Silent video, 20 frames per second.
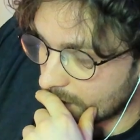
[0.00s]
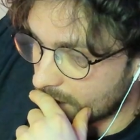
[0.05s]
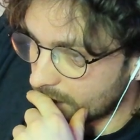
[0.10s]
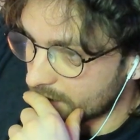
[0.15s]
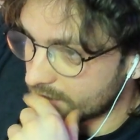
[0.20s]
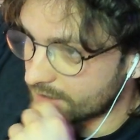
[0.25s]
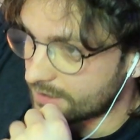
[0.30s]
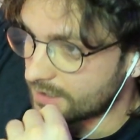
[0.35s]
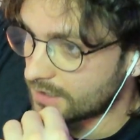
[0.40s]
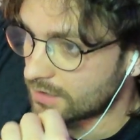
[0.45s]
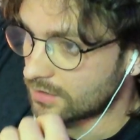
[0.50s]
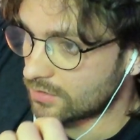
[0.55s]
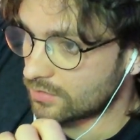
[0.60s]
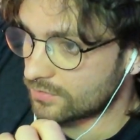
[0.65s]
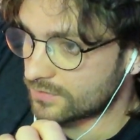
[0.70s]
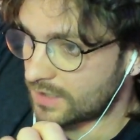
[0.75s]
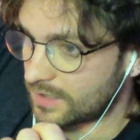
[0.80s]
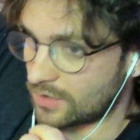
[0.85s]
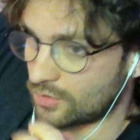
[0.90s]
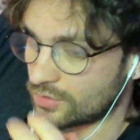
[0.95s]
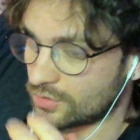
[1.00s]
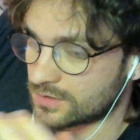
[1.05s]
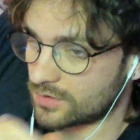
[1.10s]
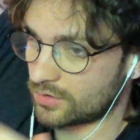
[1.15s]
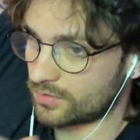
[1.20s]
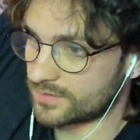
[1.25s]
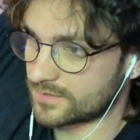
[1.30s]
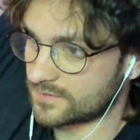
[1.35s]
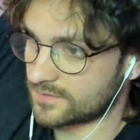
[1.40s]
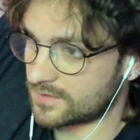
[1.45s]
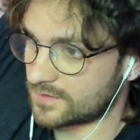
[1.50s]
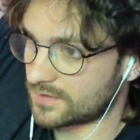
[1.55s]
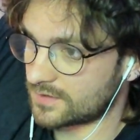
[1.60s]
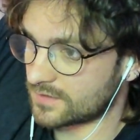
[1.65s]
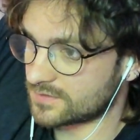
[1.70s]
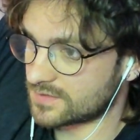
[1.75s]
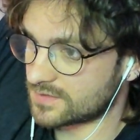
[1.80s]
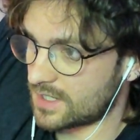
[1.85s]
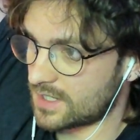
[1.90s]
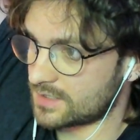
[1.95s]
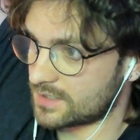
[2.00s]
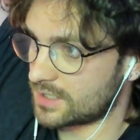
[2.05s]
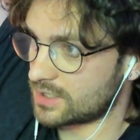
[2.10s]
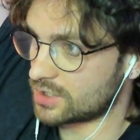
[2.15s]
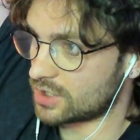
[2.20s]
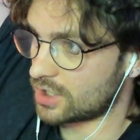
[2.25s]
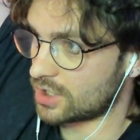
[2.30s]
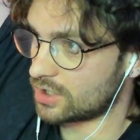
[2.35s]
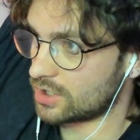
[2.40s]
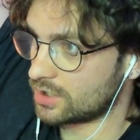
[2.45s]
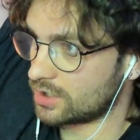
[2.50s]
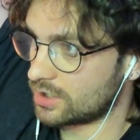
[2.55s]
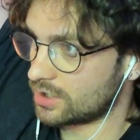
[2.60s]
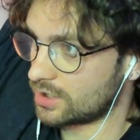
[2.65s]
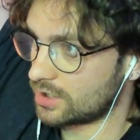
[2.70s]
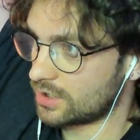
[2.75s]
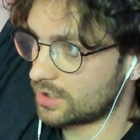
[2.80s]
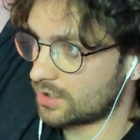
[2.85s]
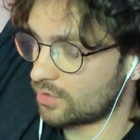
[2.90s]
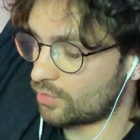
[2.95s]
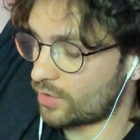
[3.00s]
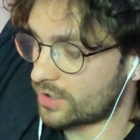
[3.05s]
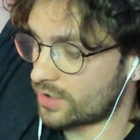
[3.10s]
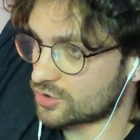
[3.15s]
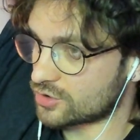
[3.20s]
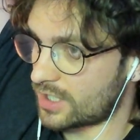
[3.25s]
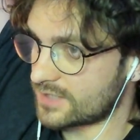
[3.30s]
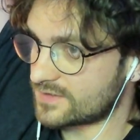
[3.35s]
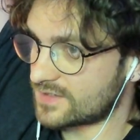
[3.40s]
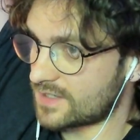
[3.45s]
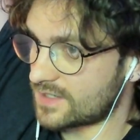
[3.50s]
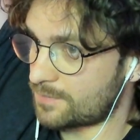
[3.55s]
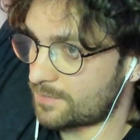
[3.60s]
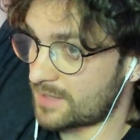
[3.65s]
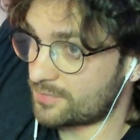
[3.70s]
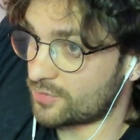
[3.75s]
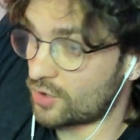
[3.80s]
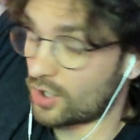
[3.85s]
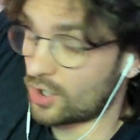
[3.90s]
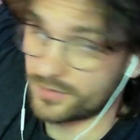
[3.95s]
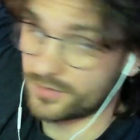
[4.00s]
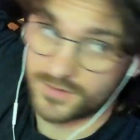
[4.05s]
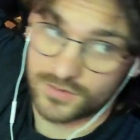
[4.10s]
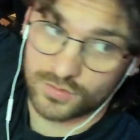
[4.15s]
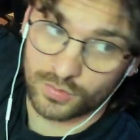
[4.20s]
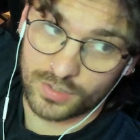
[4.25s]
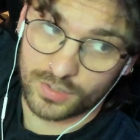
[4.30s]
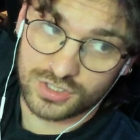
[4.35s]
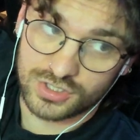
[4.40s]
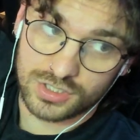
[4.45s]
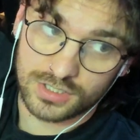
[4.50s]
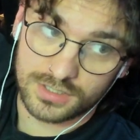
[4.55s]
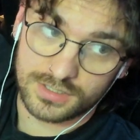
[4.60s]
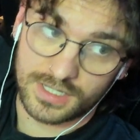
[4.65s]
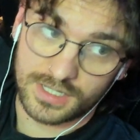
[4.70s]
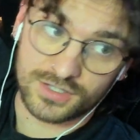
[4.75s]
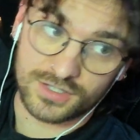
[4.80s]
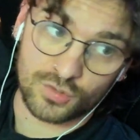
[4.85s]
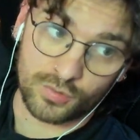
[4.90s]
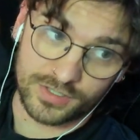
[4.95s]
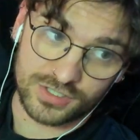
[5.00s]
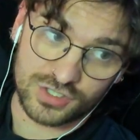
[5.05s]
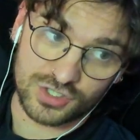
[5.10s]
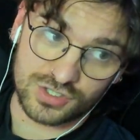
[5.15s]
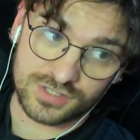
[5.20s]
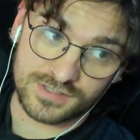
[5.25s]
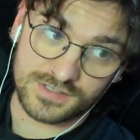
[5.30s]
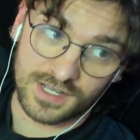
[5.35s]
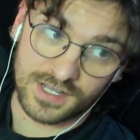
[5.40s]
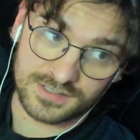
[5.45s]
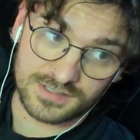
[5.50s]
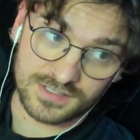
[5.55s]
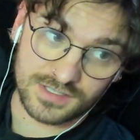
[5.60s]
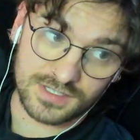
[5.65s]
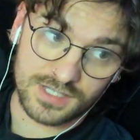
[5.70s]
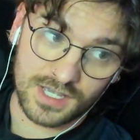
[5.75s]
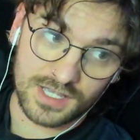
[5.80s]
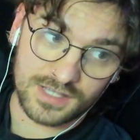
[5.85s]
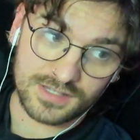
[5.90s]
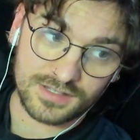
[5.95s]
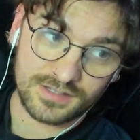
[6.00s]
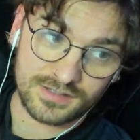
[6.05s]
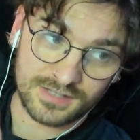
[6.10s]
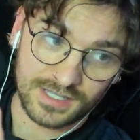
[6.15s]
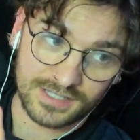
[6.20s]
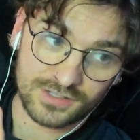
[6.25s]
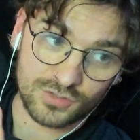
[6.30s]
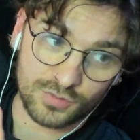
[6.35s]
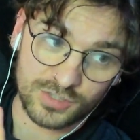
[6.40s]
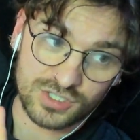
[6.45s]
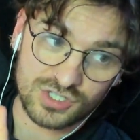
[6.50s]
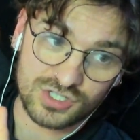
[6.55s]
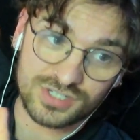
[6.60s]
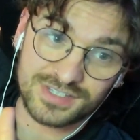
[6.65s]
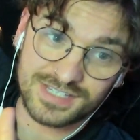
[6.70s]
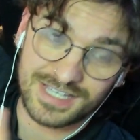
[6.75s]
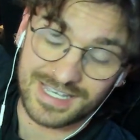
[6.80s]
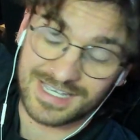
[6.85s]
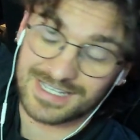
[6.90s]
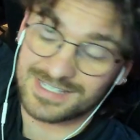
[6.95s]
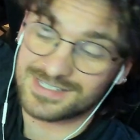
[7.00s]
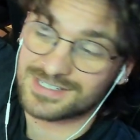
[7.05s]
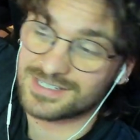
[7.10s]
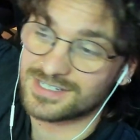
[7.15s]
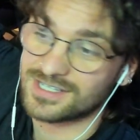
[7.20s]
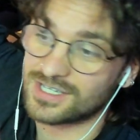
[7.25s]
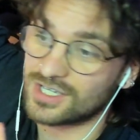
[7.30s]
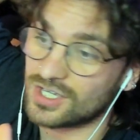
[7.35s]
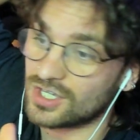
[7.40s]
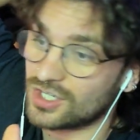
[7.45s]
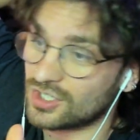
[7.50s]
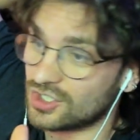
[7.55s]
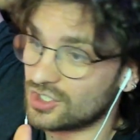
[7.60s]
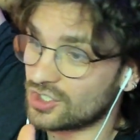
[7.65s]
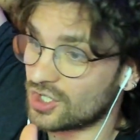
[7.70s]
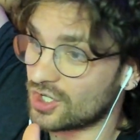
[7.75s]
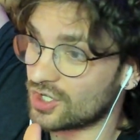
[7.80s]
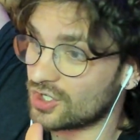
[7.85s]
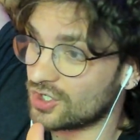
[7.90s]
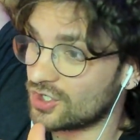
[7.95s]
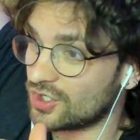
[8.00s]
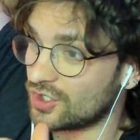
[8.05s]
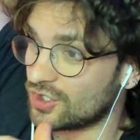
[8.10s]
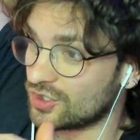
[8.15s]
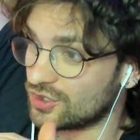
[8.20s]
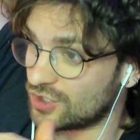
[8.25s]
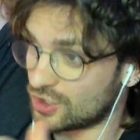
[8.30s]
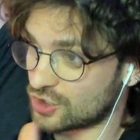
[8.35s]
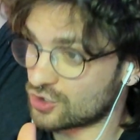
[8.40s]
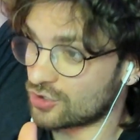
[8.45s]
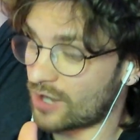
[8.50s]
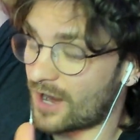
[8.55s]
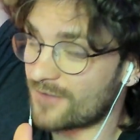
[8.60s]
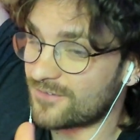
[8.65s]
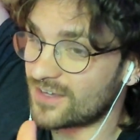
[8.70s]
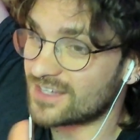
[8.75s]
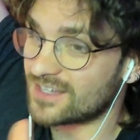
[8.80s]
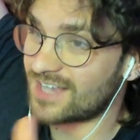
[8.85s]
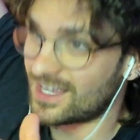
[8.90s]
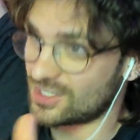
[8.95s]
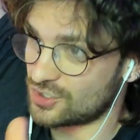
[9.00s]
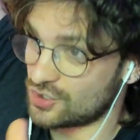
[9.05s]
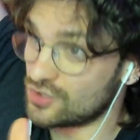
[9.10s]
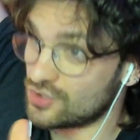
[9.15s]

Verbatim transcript: I like how they also go into detail saying that, you know, we're trying to get people onto Twitch. Like Twitch doesn't, like Twitch needs, you know, the traffic that you